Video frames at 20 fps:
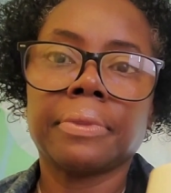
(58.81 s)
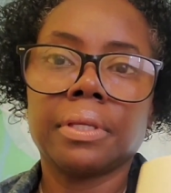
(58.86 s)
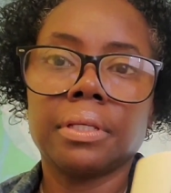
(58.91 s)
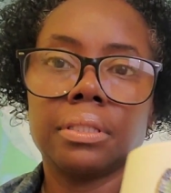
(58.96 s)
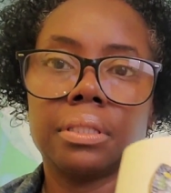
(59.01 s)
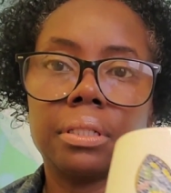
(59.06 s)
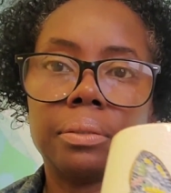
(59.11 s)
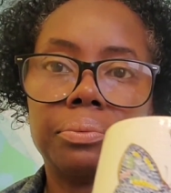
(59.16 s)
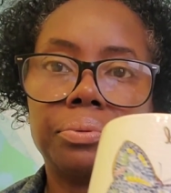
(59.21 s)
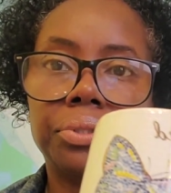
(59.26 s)

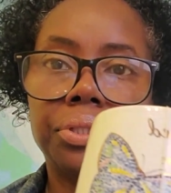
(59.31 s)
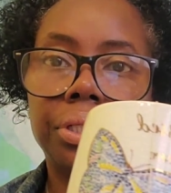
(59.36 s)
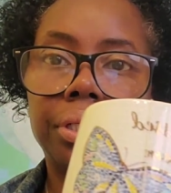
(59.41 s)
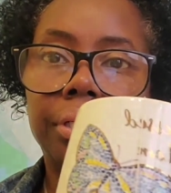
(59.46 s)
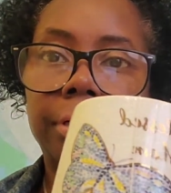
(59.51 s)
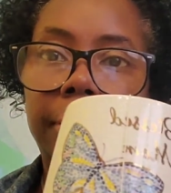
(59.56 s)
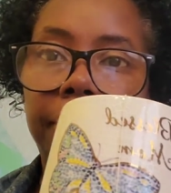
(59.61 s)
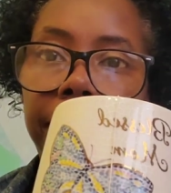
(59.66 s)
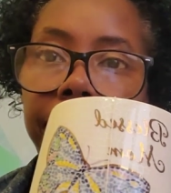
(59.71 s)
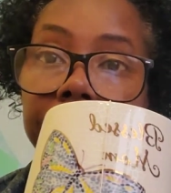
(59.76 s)
it's in a pretty
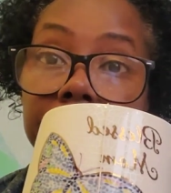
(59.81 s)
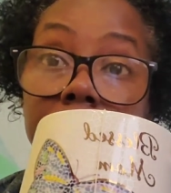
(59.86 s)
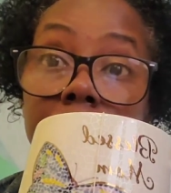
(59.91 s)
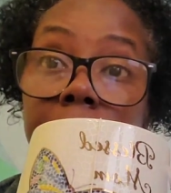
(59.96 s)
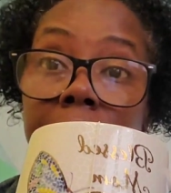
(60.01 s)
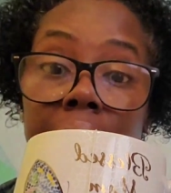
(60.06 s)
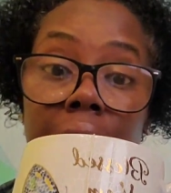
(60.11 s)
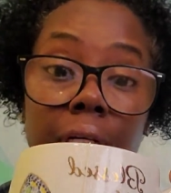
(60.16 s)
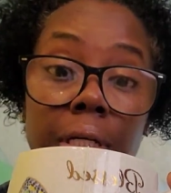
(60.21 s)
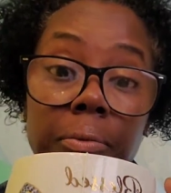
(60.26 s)
cup it's
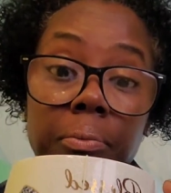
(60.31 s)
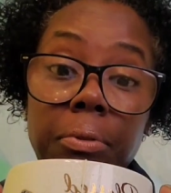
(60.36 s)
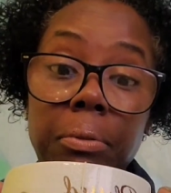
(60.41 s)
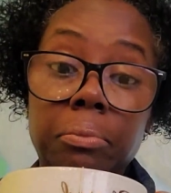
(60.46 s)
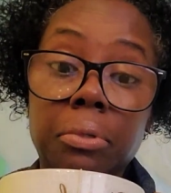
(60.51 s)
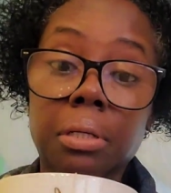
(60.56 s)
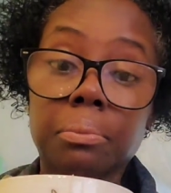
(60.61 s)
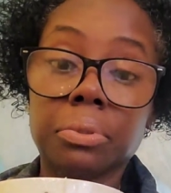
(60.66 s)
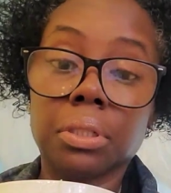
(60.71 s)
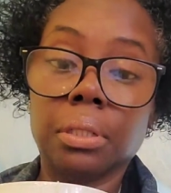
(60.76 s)
not my cup it's my
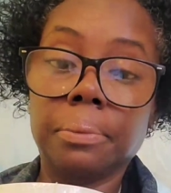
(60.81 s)
mom's